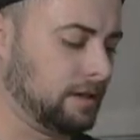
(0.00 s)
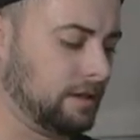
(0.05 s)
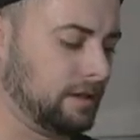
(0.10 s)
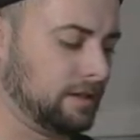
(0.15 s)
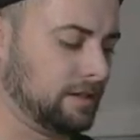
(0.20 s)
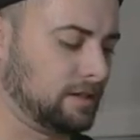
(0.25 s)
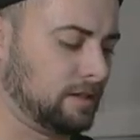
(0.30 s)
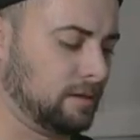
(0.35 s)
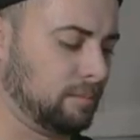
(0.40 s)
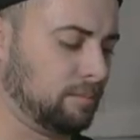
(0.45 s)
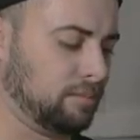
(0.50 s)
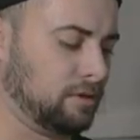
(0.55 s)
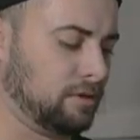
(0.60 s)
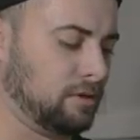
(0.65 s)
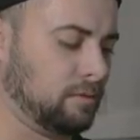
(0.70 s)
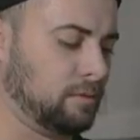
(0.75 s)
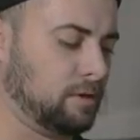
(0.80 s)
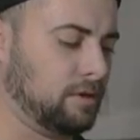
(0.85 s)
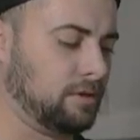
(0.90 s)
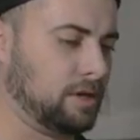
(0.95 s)
is the
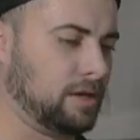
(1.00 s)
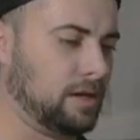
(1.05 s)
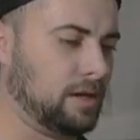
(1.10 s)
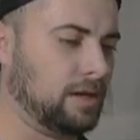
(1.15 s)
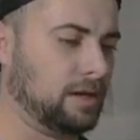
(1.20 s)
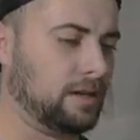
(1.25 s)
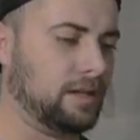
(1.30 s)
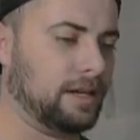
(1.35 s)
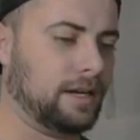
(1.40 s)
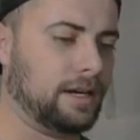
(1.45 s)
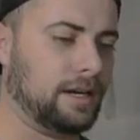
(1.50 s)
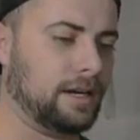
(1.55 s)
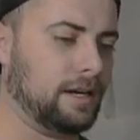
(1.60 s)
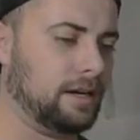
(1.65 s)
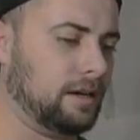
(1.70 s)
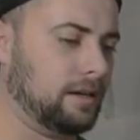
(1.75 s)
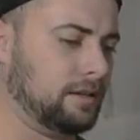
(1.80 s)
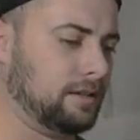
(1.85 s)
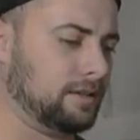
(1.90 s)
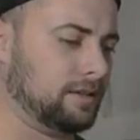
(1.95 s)
promo card
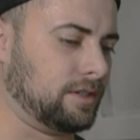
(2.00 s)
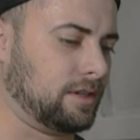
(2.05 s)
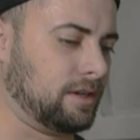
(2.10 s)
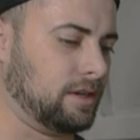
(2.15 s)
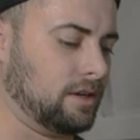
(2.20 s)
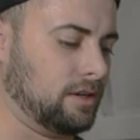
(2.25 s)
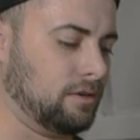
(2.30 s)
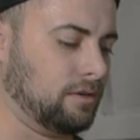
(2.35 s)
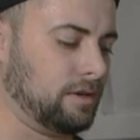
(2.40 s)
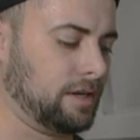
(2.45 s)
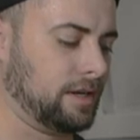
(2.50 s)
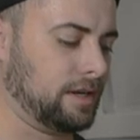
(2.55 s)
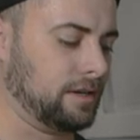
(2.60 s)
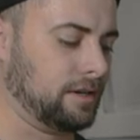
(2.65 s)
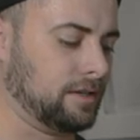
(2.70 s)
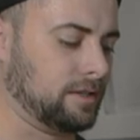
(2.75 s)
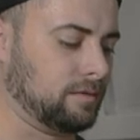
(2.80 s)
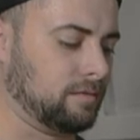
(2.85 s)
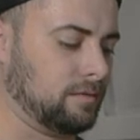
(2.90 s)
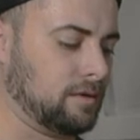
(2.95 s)
there. There's a code here
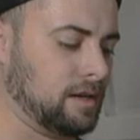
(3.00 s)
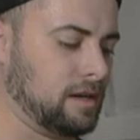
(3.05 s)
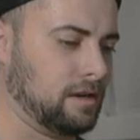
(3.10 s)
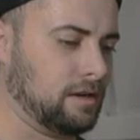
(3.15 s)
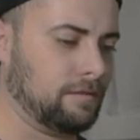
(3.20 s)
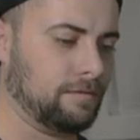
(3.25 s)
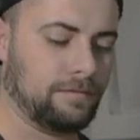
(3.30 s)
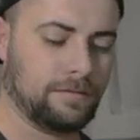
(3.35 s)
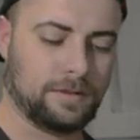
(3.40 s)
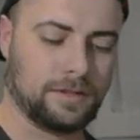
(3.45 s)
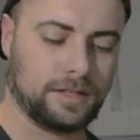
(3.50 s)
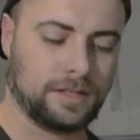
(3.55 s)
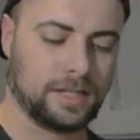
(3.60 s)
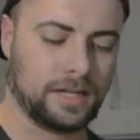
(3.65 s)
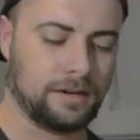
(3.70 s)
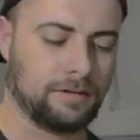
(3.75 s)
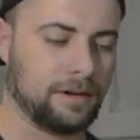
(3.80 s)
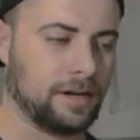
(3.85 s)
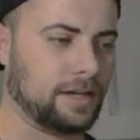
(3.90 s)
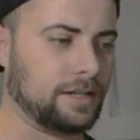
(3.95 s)
as well for the
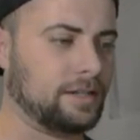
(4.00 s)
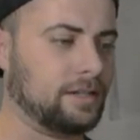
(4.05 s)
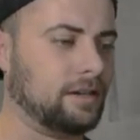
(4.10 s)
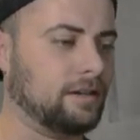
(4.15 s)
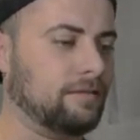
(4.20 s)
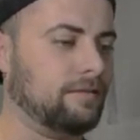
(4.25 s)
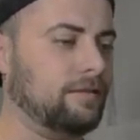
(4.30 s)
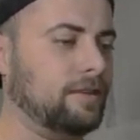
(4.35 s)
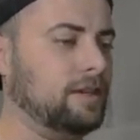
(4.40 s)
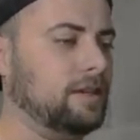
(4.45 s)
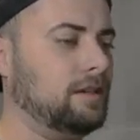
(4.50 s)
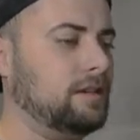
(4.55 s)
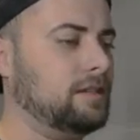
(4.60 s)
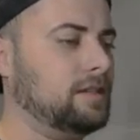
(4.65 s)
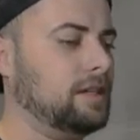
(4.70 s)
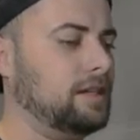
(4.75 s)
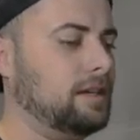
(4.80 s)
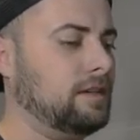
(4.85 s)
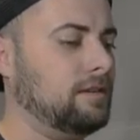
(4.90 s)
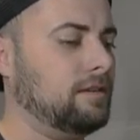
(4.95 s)
Tyranitar V
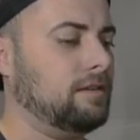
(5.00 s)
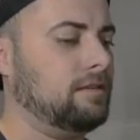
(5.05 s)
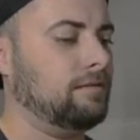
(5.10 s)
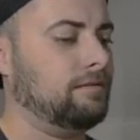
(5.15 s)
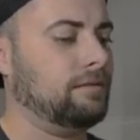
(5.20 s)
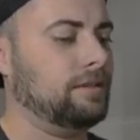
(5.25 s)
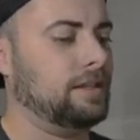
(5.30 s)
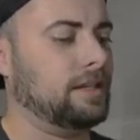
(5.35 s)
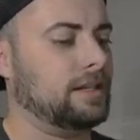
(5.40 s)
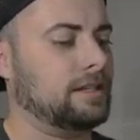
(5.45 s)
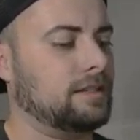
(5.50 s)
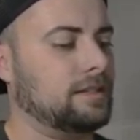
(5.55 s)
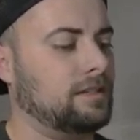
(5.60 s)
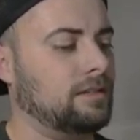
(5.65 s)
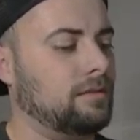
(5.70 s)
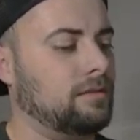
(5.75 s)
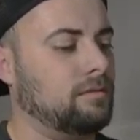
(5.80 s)
tin. Hopefully that still